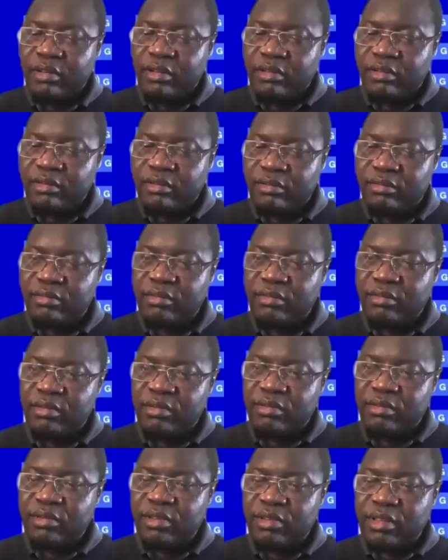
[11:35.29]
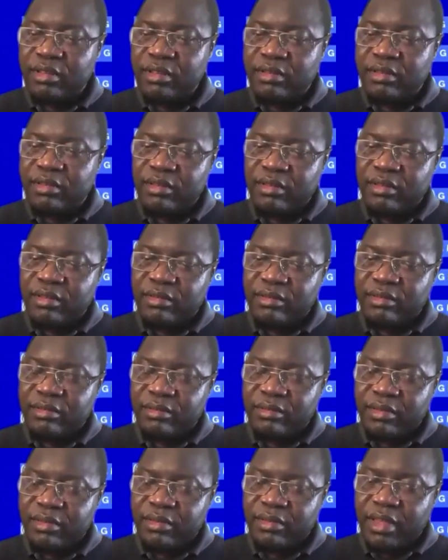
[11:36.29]
diagnose
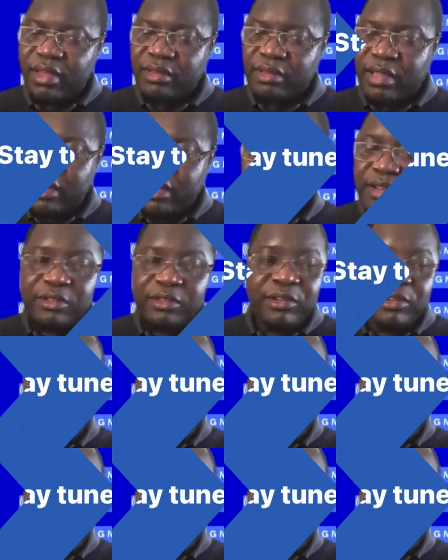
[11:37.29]
and then treat people.